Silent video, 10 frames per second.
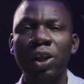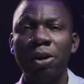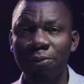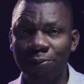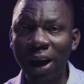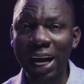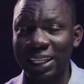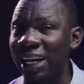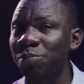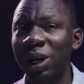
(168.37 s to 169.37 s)
In fact,
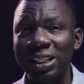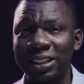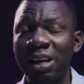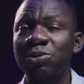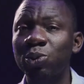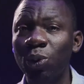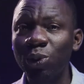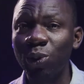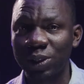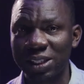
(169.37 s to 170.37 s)
at many times you
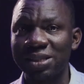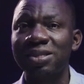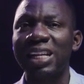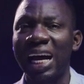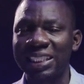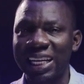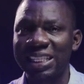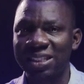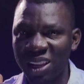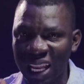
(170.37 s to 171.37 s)
don't notice that there
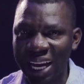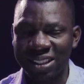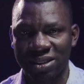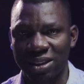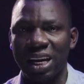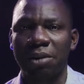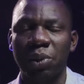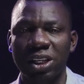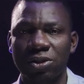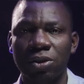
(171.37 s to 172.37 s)
is light in that
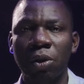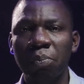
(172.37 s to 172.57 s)
place